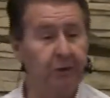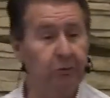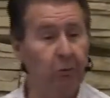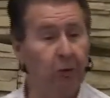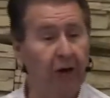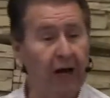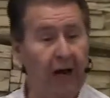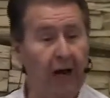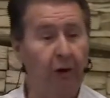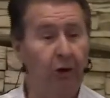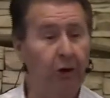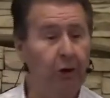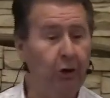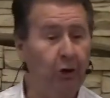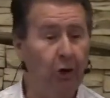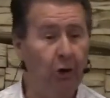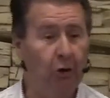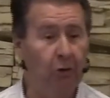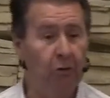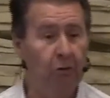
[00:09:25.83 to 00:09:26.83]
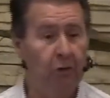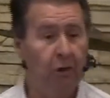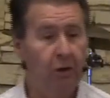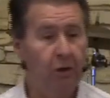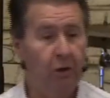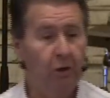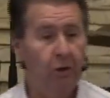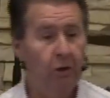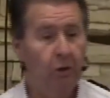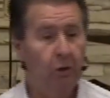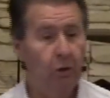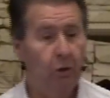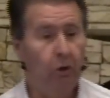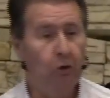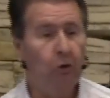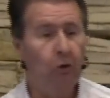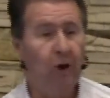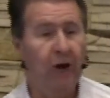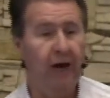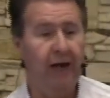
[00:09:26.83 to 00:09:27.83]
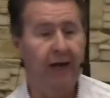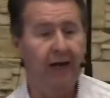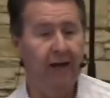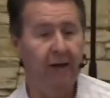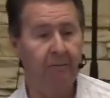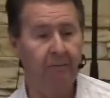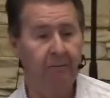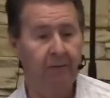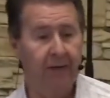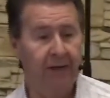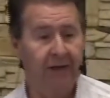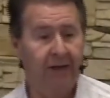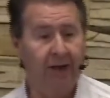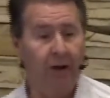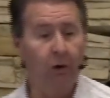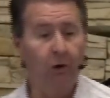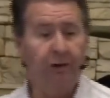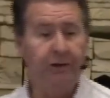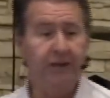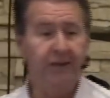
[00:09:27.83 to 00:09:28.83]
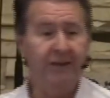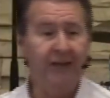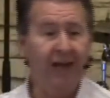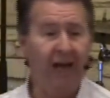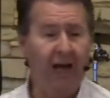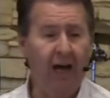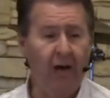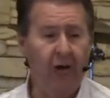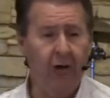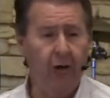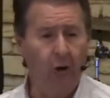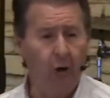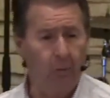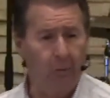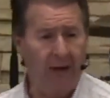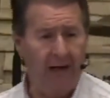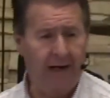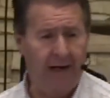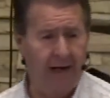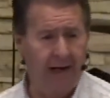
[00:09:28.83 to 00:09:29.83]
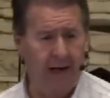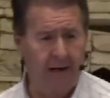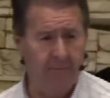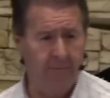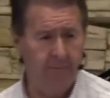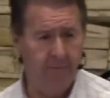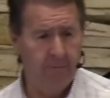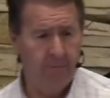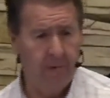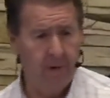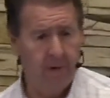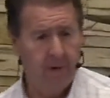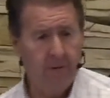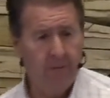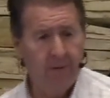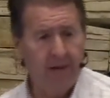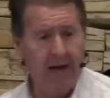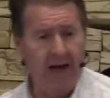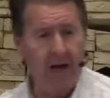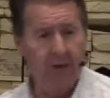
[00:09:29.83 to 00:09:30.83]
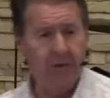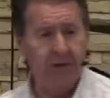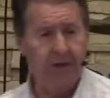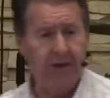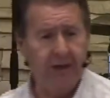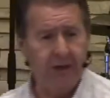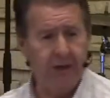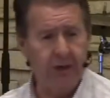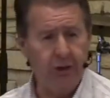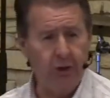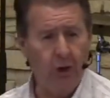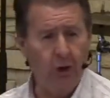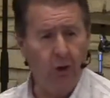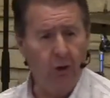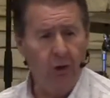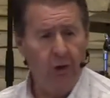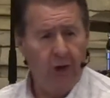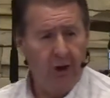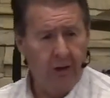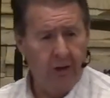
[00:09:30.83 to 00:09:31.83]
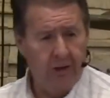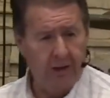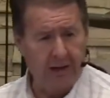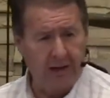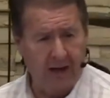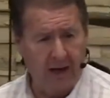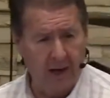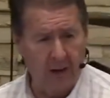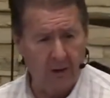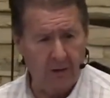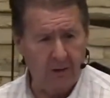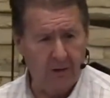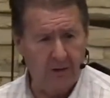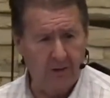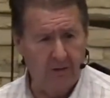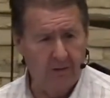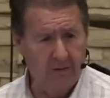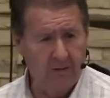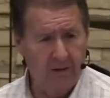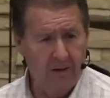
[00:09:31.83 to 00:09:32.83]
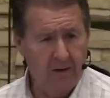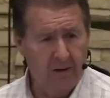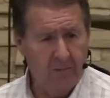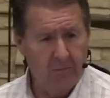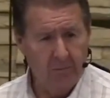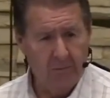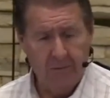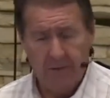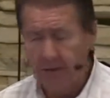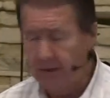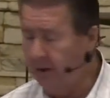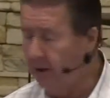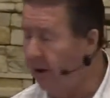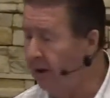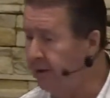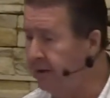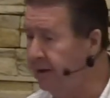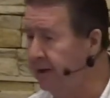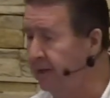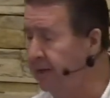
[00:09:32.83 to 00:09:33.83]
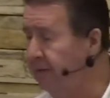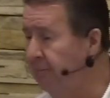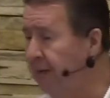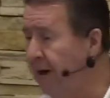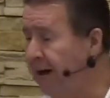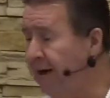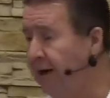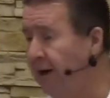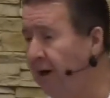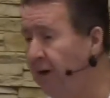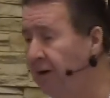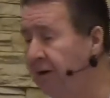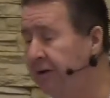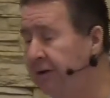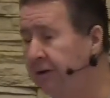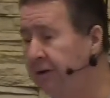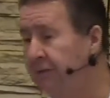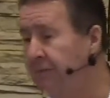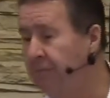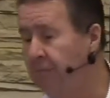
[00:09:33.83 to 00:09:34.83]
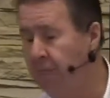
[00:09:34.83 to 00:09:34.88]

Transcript: well, how do you know who I am? Not only just how do you know my name, but how is it that you know the character, the content of my character?